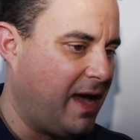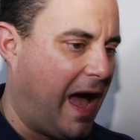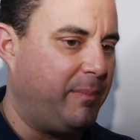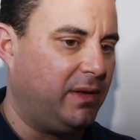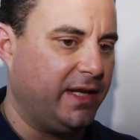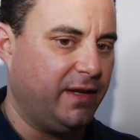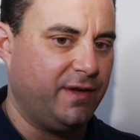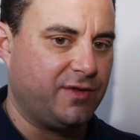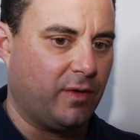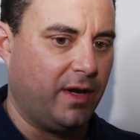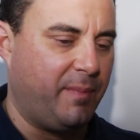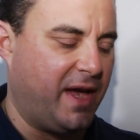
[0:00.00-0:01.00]
I believe he's
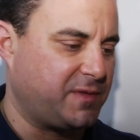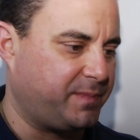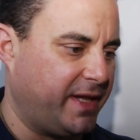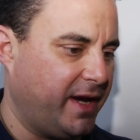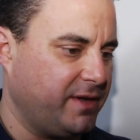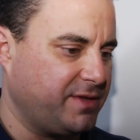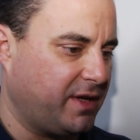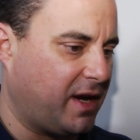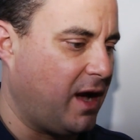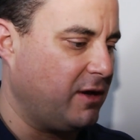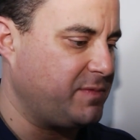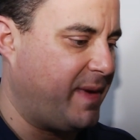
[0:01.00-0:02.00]
one of the best players in
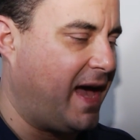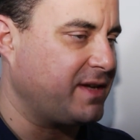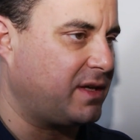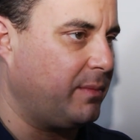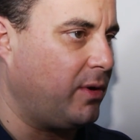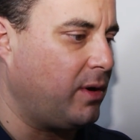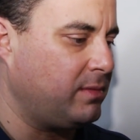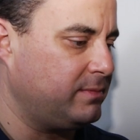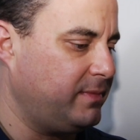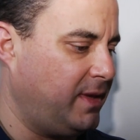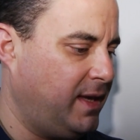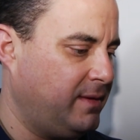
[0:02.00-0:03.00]
college basketball,
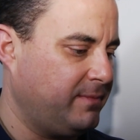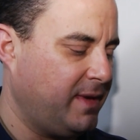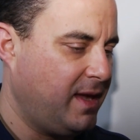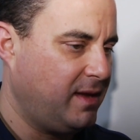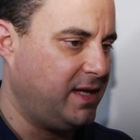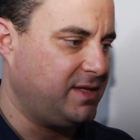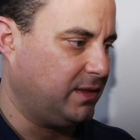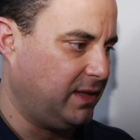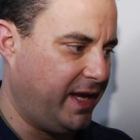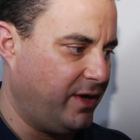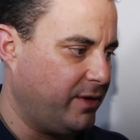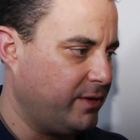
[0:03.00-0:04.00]
and he's a
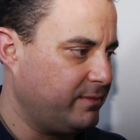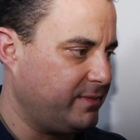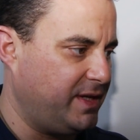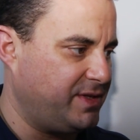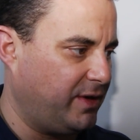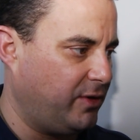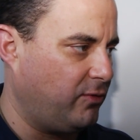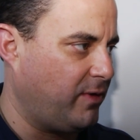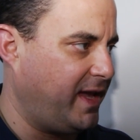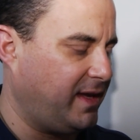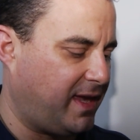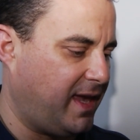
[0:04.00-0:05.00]
leader, he's a
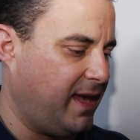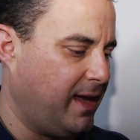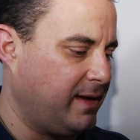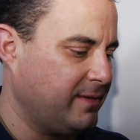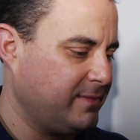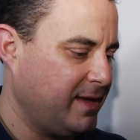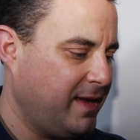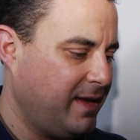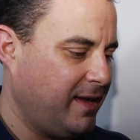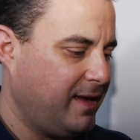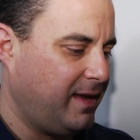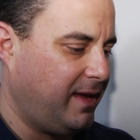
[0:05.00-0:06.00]
great kid,
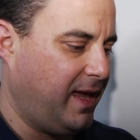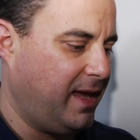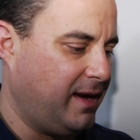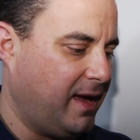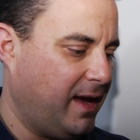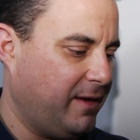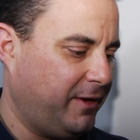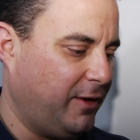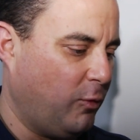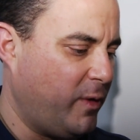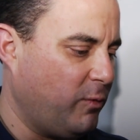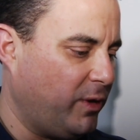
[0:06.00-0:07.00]
and you
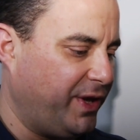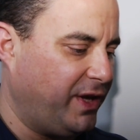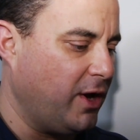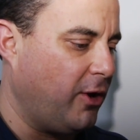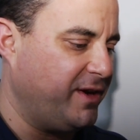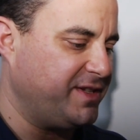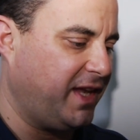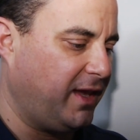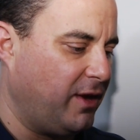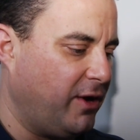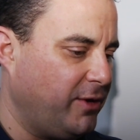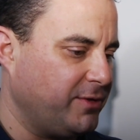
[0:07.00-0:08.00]
know, we really go as he
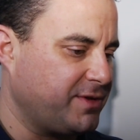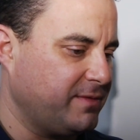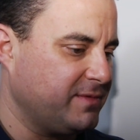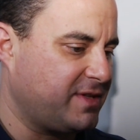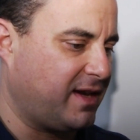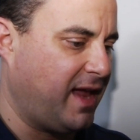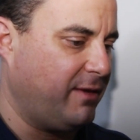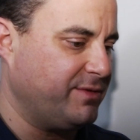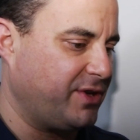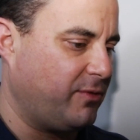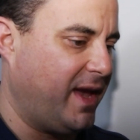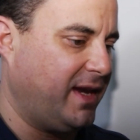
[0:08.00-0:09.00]
goes, and tonight
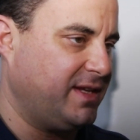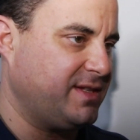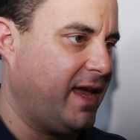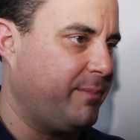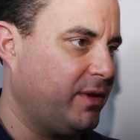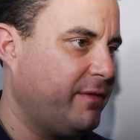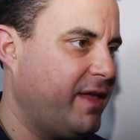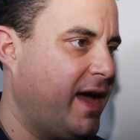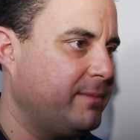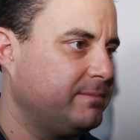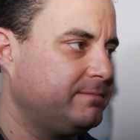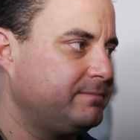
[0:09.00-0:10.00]
was a great example of
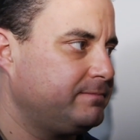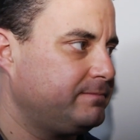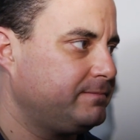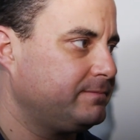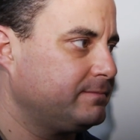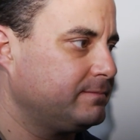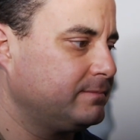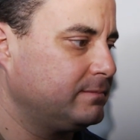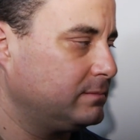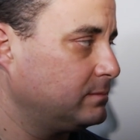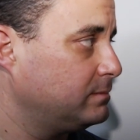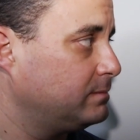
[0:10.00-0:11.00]

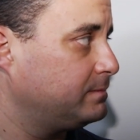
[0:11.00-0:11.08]
that.